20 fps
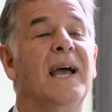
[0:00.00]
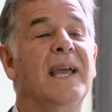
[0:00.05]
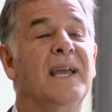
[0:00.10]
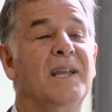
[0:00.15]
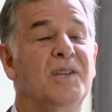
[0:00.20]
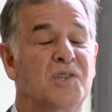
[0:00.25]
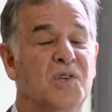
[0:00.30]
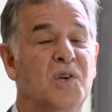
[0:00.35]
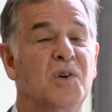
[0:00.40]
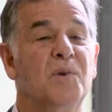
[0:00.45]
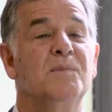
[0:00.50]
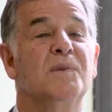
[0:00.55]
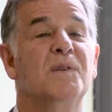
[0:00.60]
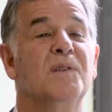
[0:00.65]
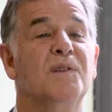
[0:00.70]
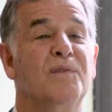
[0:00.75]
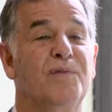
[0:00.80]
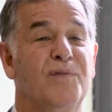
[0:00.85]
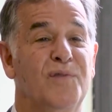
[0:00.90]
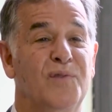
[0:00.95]
in terms
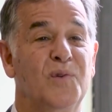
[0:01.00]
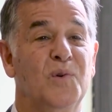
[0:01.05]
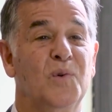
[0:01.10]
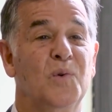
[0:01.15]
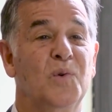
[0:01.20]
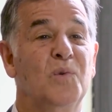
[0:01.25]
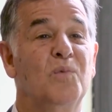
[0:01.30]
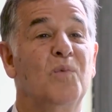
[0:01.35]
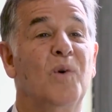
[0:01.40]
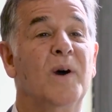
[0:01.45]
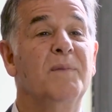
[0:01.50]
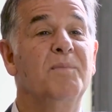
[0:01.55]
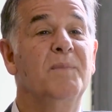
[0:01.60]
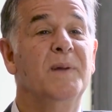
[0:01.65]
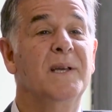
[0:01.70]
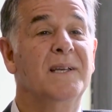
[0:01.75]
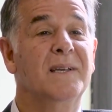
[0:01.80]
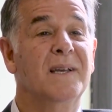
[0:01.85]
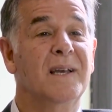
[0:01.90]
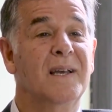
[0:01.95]
of the food, one
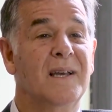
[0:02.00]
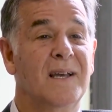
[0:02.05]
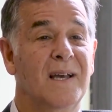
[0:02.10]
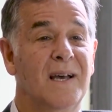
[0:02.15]
big